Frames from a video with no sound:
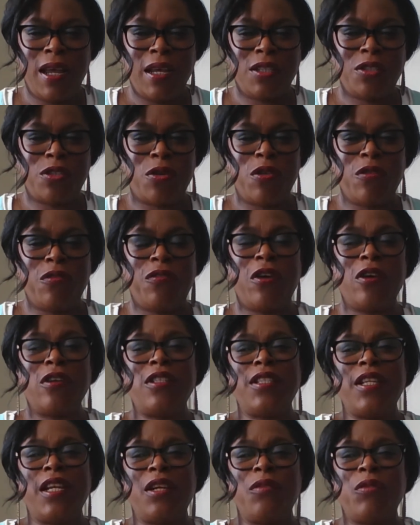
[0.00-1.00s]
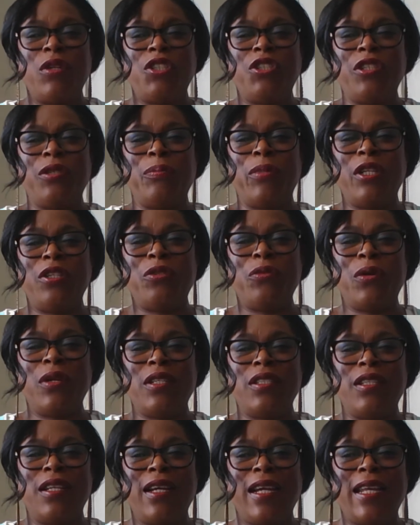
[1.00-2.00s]
So, the first thing we should be doing
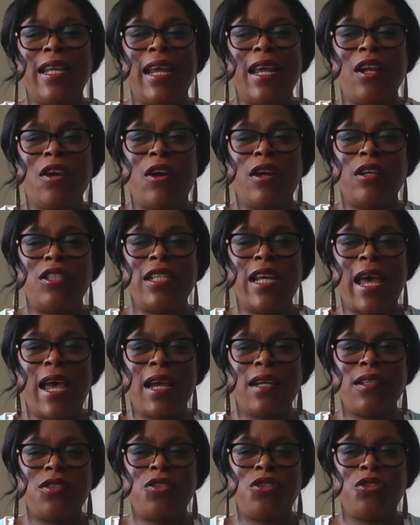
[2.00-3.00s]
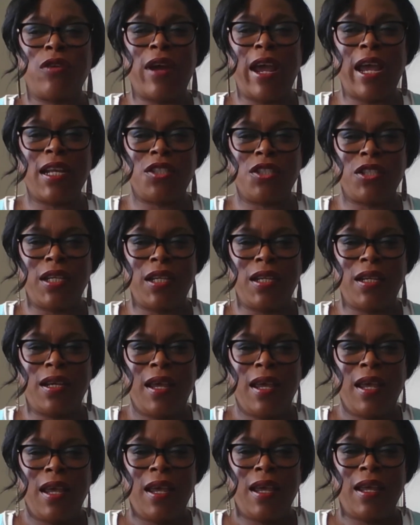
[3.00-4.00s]
is looking at our tax strategy.
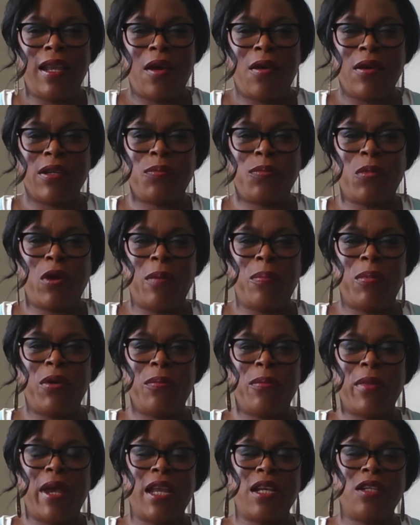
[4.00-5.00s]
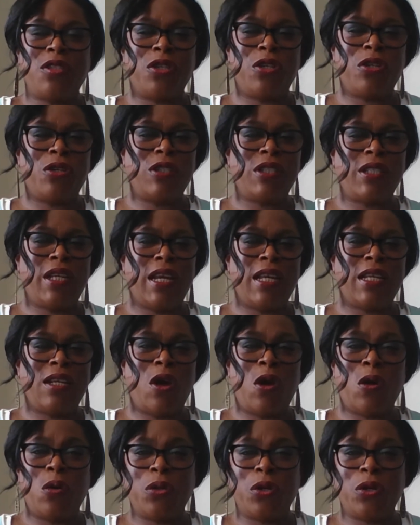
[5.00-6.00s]
Now, as property managers and
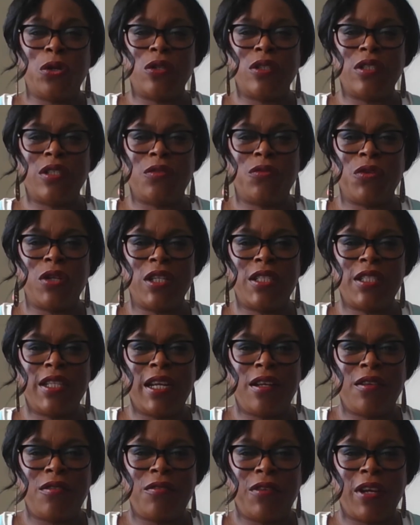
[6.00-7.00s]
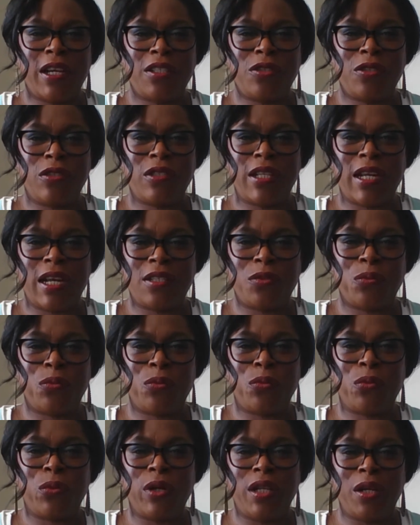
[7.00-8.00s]
owners and real estate investors, that's
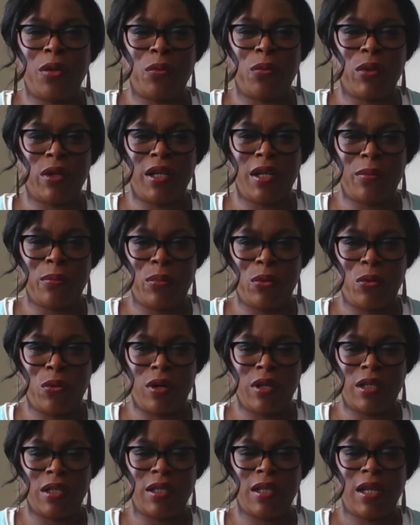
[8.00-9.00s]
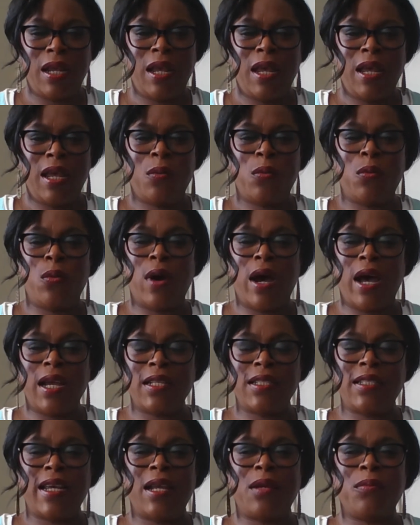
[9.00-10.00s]
really, really important. Why
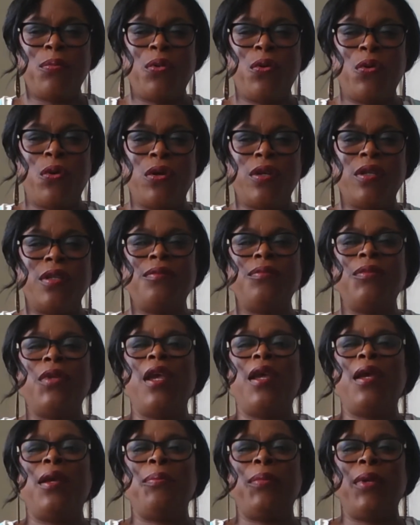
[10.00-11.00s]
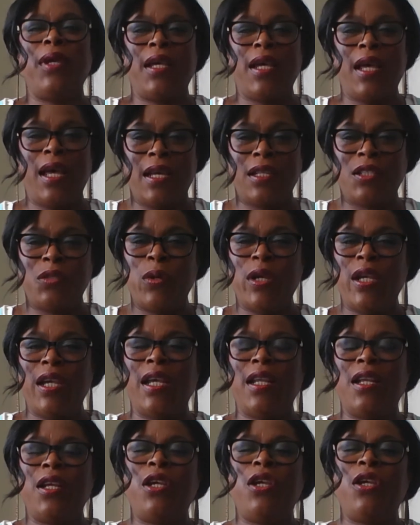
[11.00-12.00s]
is that important? Because we
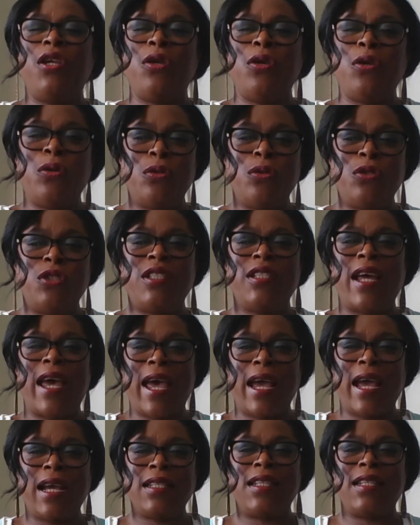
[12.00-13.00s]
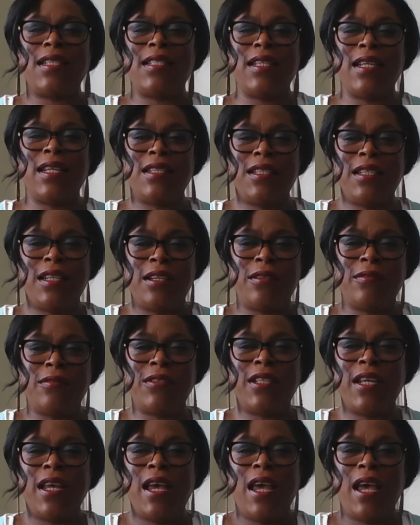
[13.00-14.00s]
get huge tax
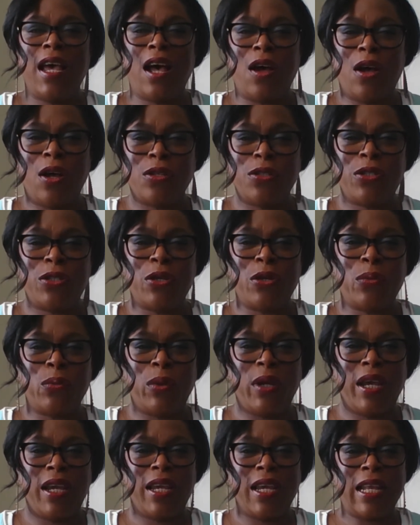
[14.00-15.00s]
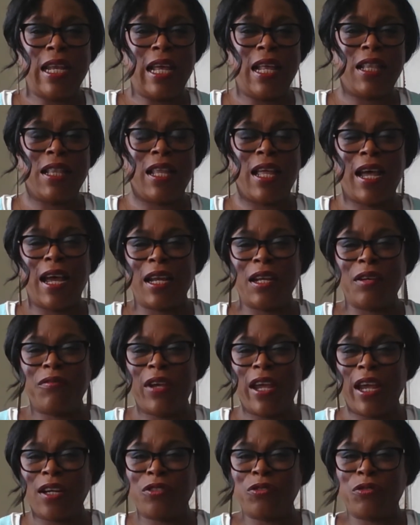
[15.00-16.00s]
incentives. Also, we get a lot of
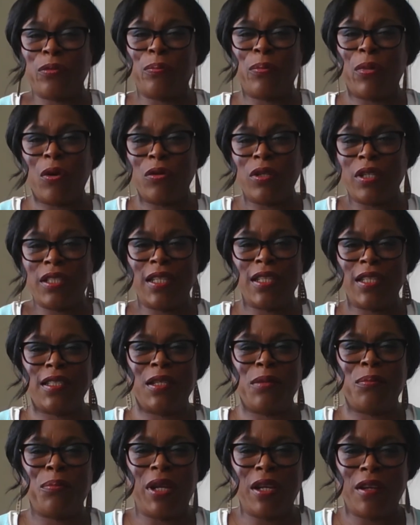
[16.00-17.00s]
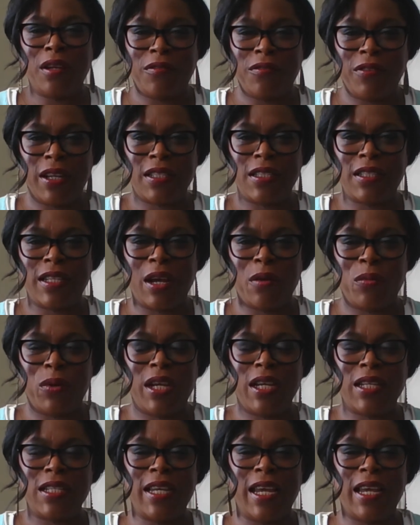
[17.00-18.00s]
extra bonuses and benefits that we
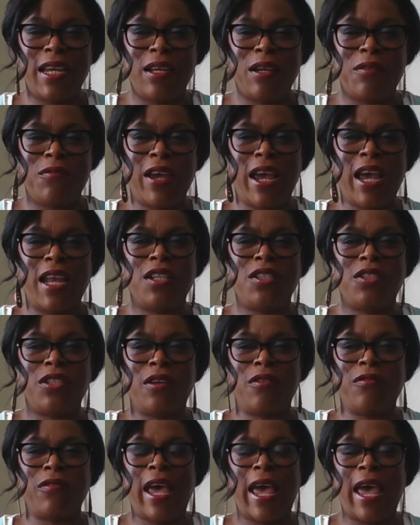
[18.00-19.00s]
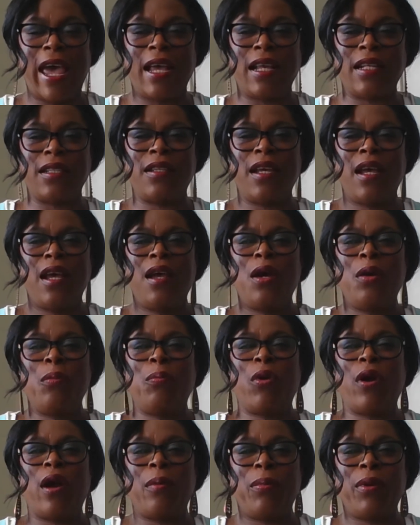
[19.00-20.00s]
can take advantage of as
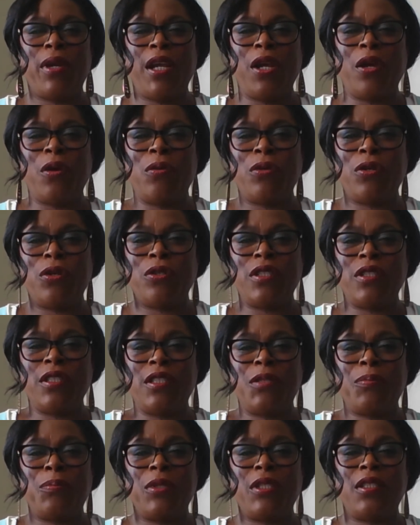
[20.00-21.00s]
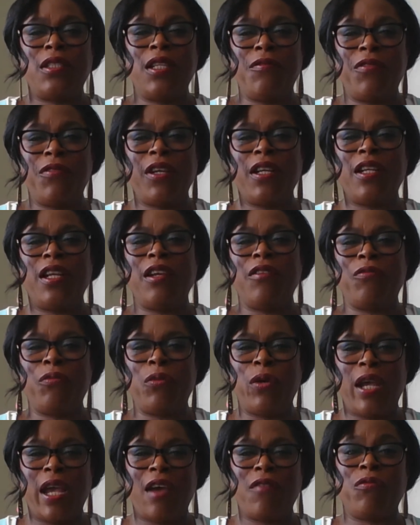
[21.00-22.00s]
property owners, specifically if
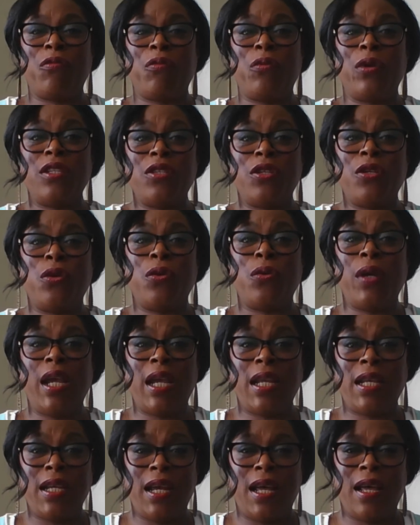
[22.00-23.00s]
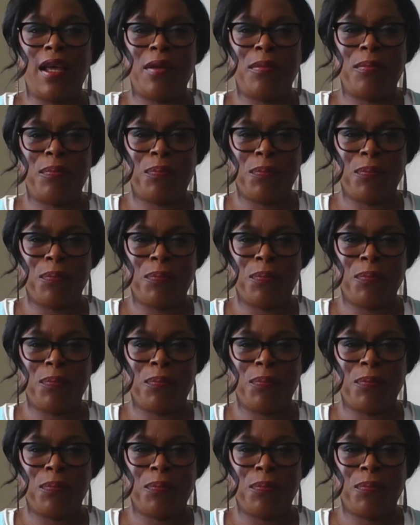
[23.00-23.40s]
we have rental income.